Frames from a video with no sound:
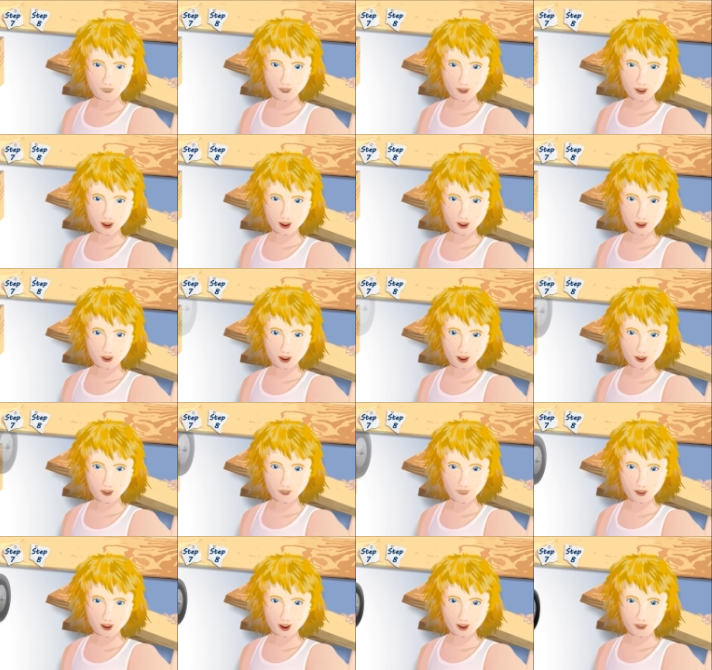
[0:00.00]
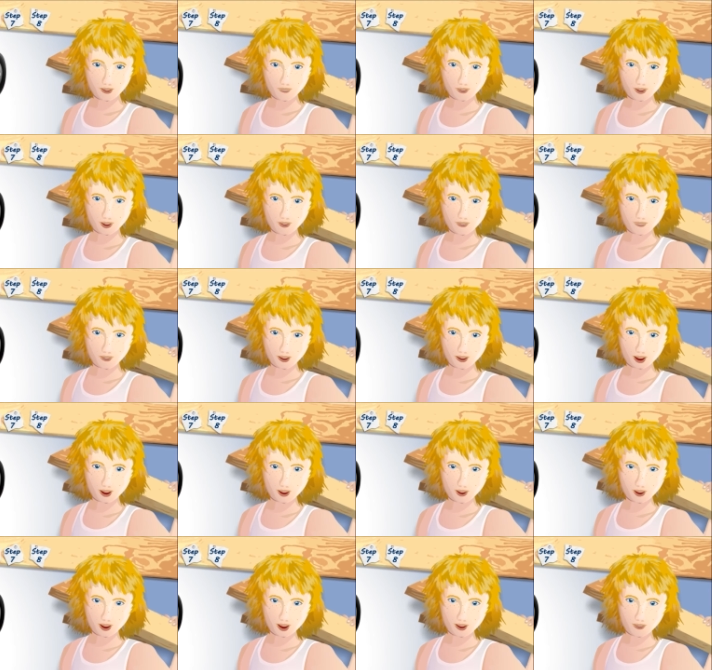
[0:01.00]
Repeat these steps for the rear
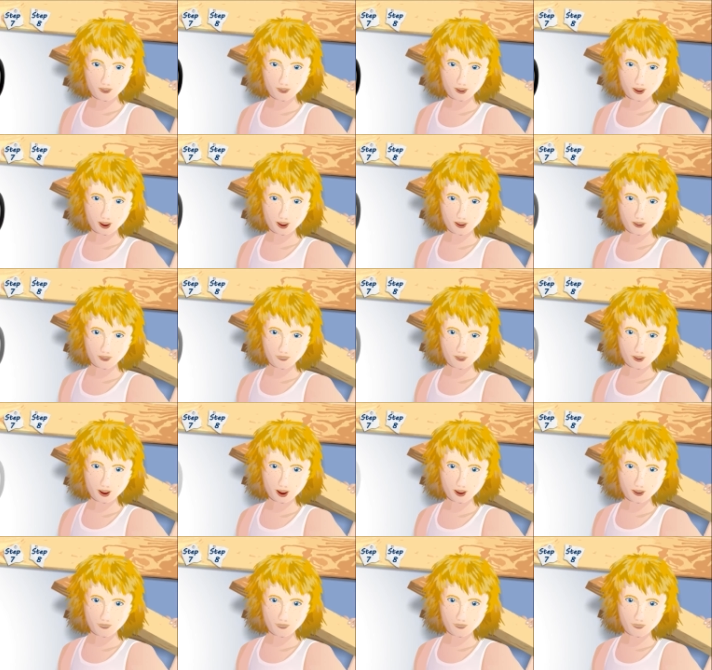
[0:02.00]
axle and wheels.